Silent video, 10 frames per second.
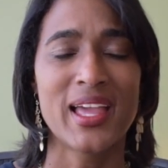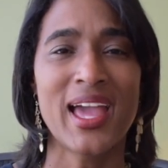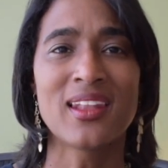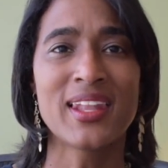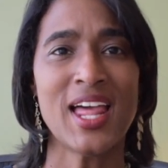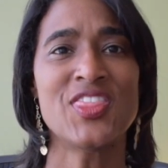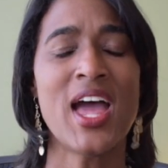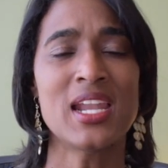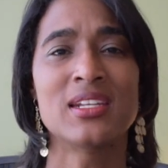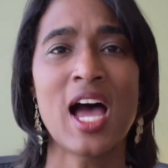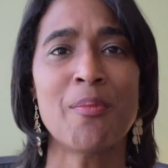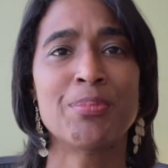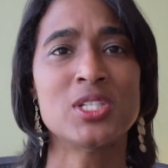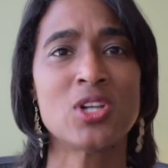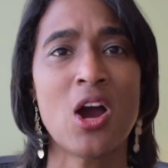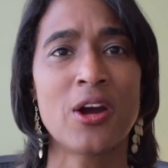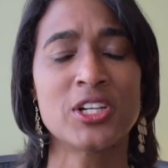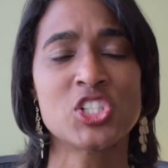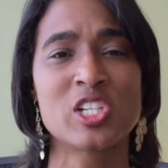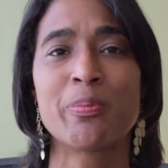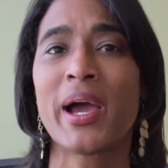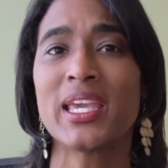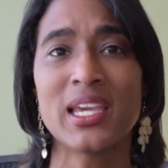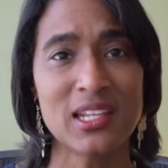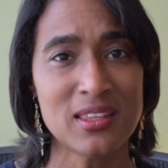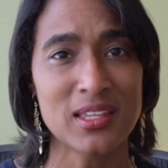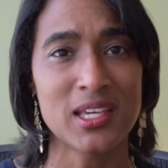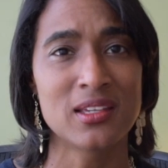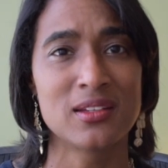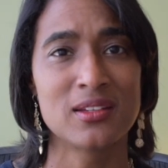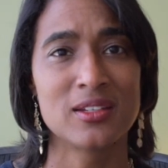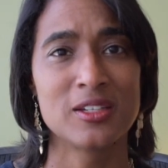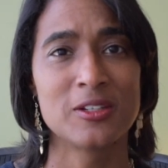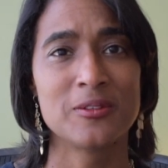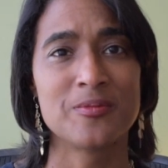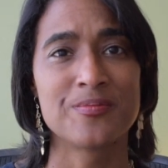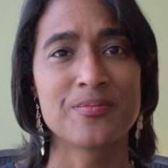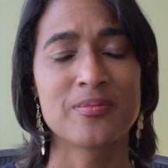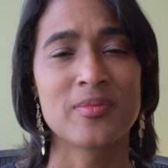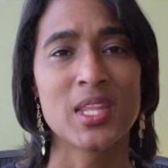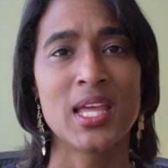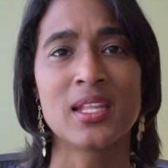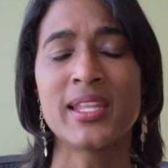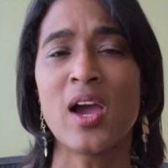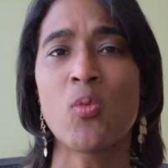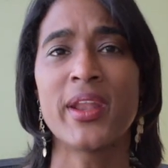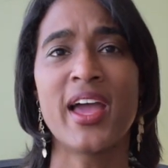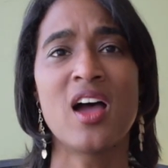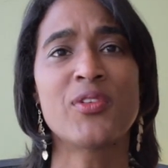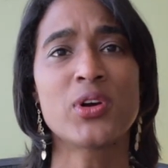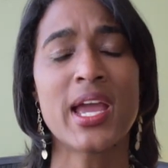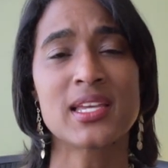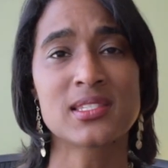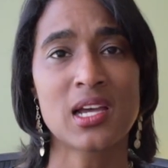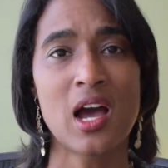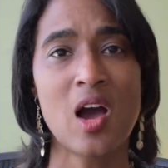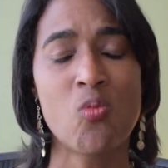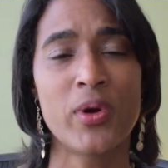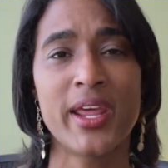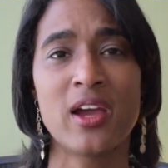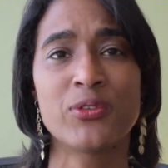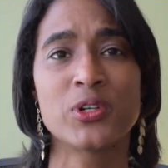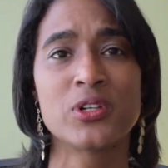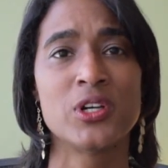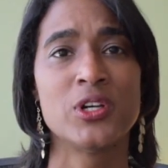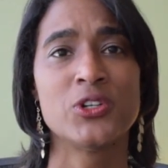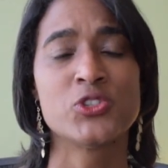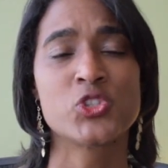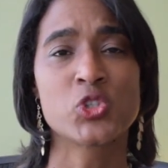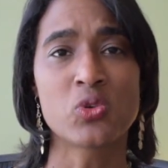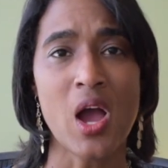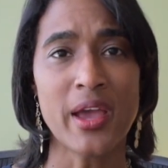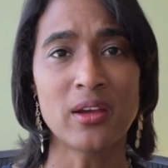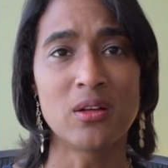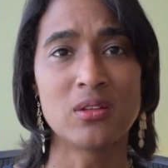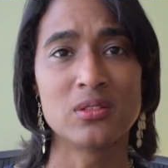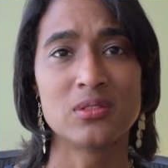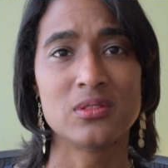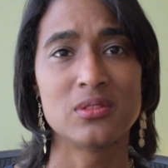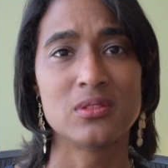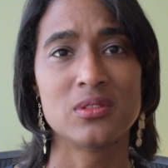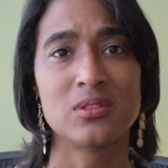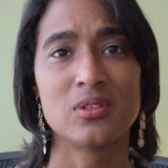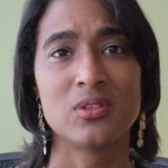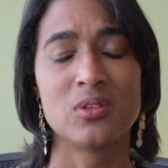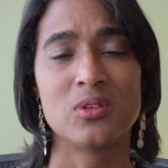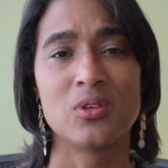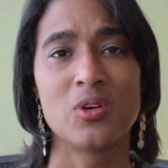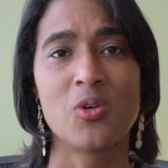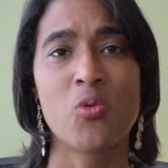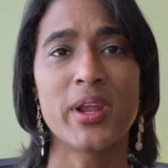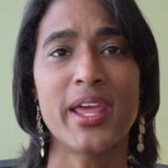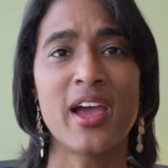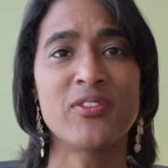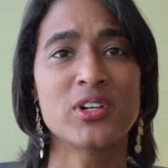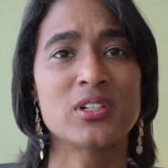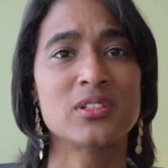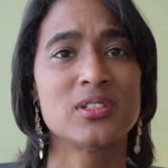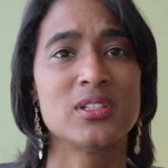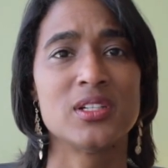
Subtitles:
And let that not be tarnished by anything. Let whatever has come, whatever trial, whatever